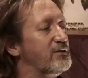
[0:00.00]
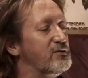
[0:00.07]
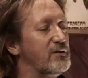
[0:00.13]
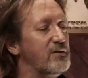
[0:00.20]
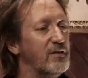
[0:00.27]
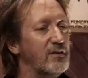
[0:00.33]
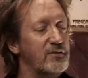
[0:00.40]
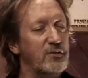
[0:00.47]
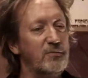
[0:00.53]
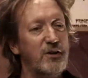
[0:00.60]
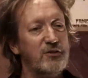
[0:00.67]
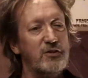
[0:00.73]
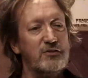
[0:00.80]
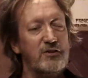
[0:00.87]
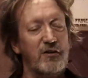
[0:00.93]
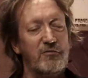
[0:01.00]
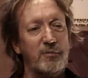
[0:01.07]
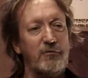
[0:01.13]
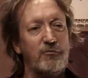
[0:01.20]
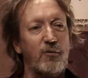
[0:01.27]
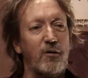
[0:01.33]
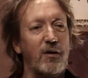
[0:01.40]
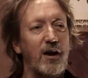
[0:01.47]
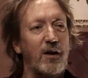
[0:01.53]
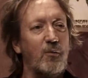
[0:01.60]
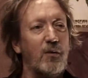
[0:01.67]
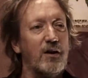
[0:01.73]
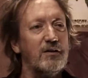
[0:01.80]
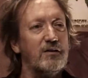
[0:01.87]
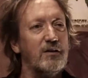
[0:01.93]
You know. You mentioned Jeff before, and I
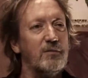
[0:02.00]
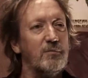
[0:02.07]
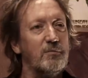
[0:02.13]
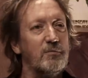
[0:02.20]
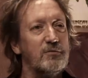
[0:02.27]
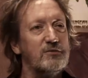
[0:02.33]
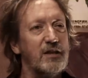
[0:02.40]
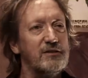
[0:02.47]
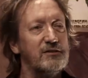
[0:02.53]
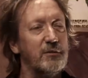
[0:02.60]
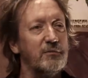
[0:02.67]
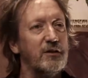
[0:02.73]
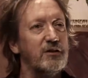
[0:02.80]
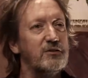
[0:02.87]
wanted to say something